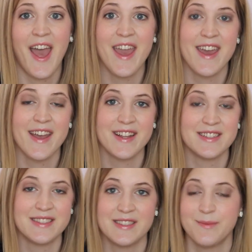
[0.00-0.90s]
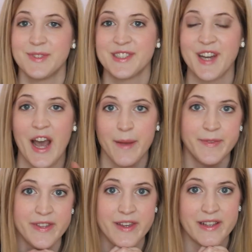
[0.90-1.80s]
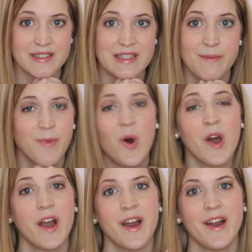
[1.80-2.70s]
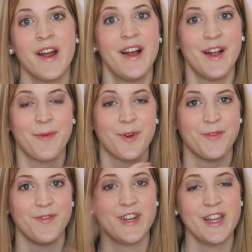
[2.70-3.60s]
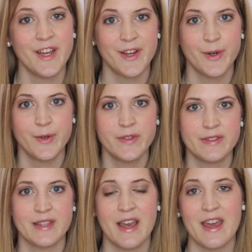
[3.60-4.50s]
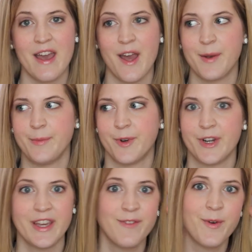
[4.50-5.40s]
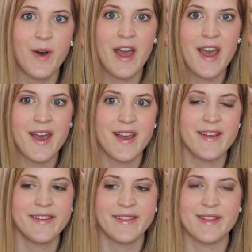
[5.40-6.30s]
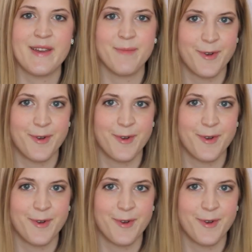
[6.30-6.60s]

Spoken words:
And subscribe so you can see more videos and more giveaways and